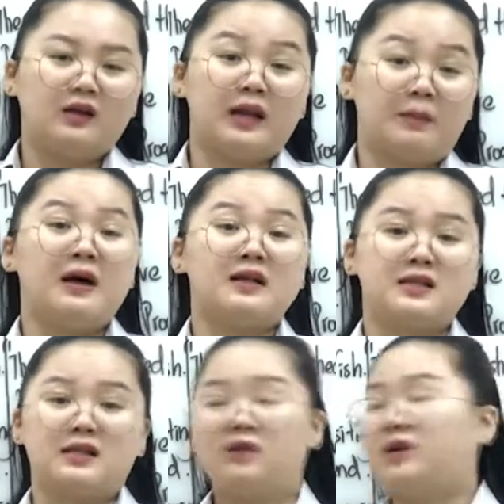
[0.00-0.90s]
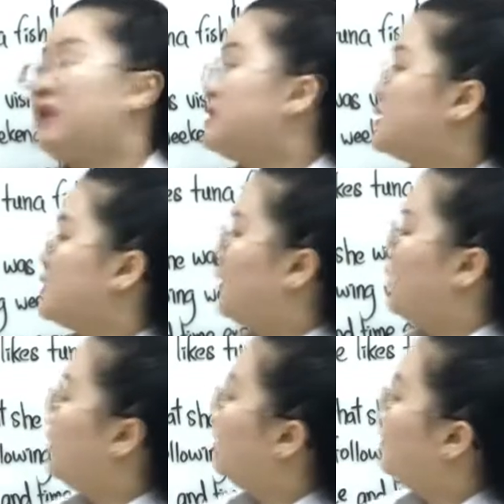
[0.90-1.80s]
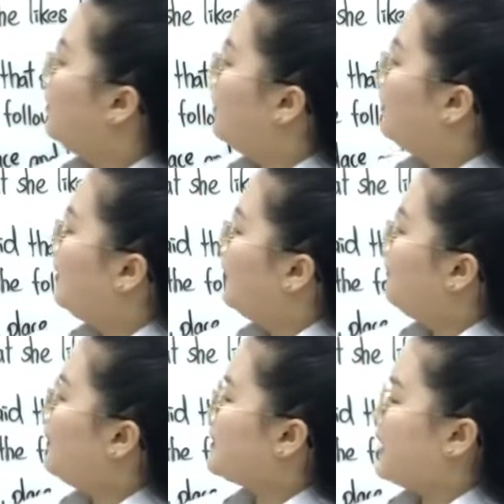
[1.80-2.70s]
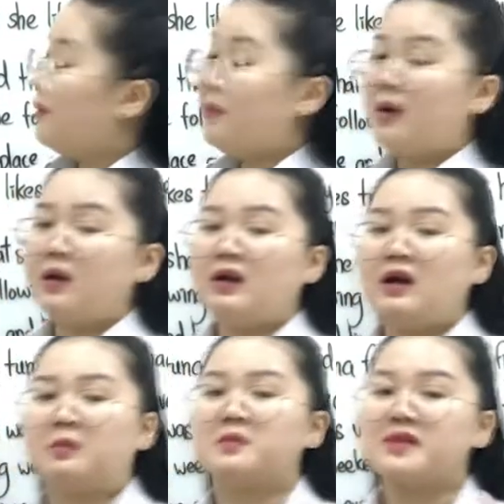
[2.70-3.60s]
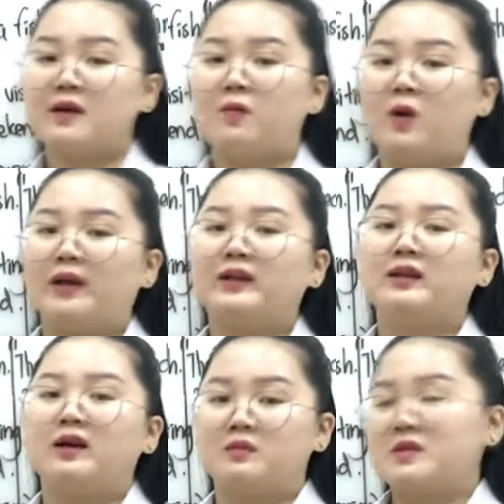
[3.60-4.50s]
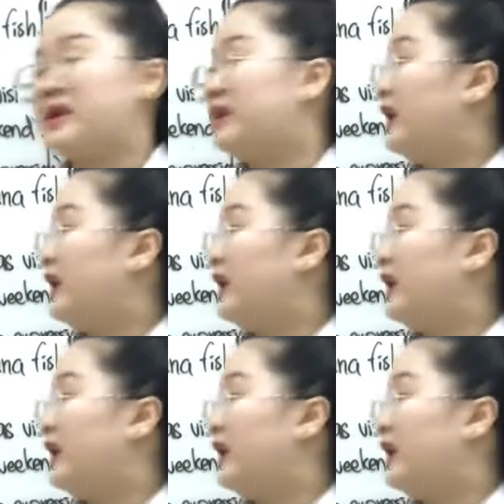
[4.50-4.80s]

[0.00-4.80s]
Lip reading: that person, alright? So for example, someone said